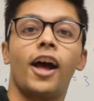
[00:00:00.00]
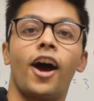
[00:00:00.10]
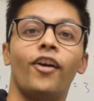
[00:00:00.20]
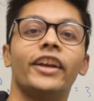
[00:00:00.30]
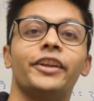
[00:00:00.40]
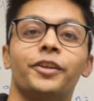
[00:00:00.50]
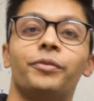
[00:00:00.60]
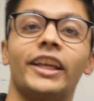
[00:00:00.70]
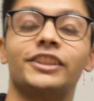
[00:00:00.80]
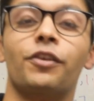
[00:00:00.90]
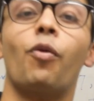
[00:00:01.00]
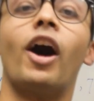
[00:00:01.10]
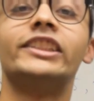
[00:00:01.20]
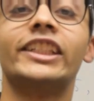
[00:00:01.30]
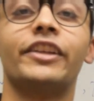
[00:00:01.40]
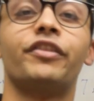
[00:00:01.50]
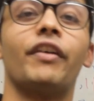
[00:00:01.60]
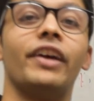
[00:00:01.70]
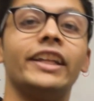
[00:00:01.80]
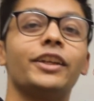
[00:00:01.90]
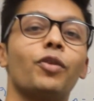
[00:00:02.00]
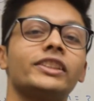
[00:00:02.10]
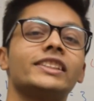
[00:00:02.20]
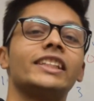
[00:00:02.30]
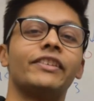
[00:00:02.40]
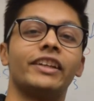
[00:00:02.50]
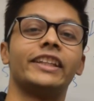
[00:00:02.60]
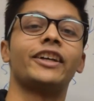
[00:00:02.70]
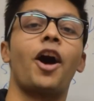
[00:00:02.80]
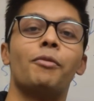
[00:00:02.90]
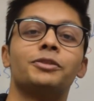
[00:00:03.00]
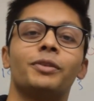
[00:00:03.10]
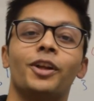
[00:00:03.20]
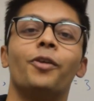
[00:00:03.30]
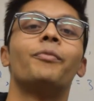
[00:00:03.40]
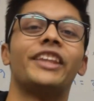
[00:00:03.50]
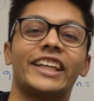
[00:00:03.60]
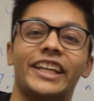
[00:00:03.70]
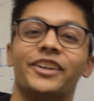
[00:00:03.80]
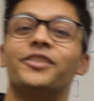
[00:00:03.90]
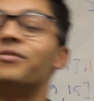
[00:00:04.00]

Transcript: Alright, YouTube, thanks for watching. If you have any questions, leave it in the comments below. Thank you.